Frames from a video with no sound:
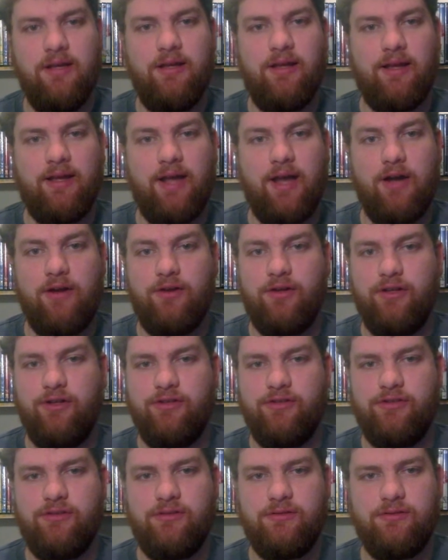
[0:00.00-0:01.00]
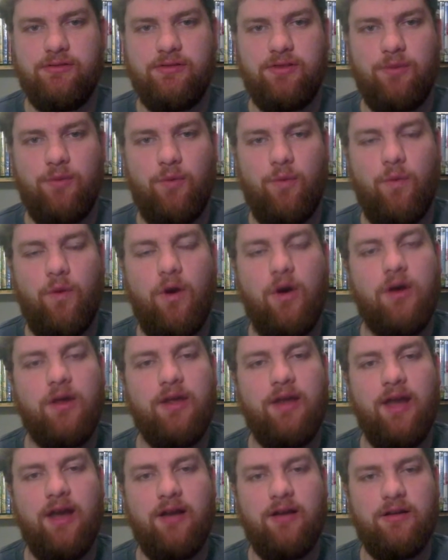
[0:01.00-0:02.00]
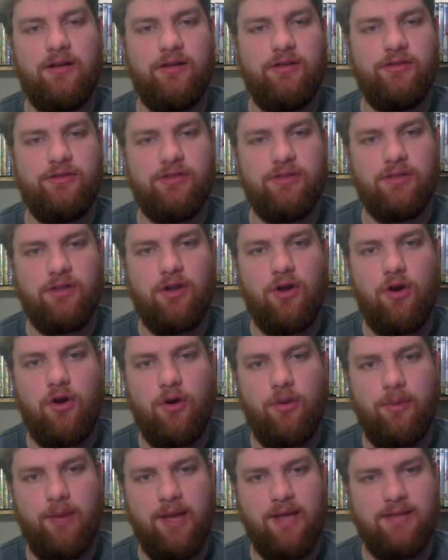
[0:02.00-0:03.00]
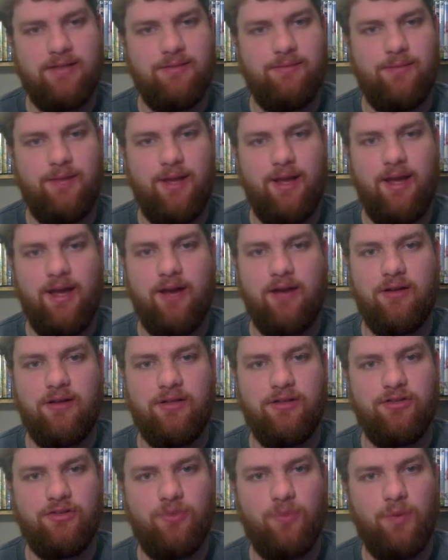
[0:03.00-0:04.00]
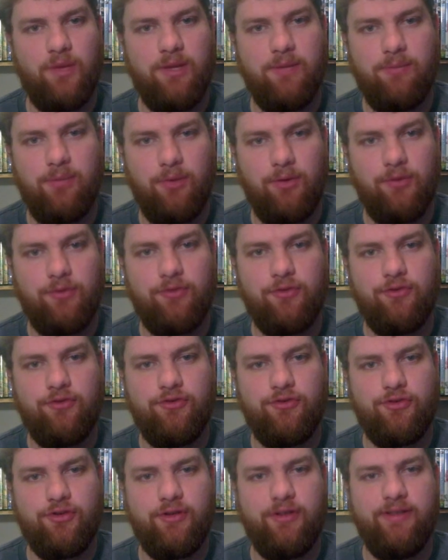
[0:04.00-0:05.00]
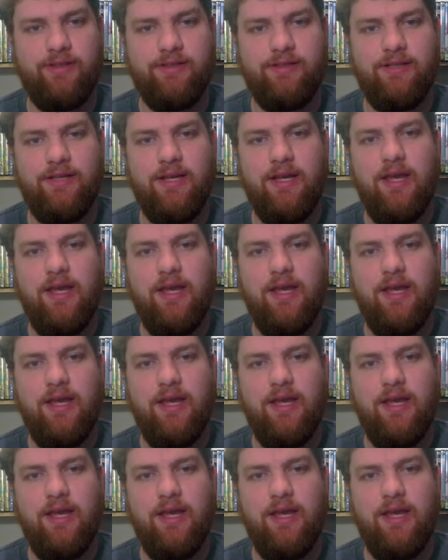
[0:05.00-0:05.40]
Like, how clear is someone walking? How clear is a car passing by? How clear is the wind blowing through the trees?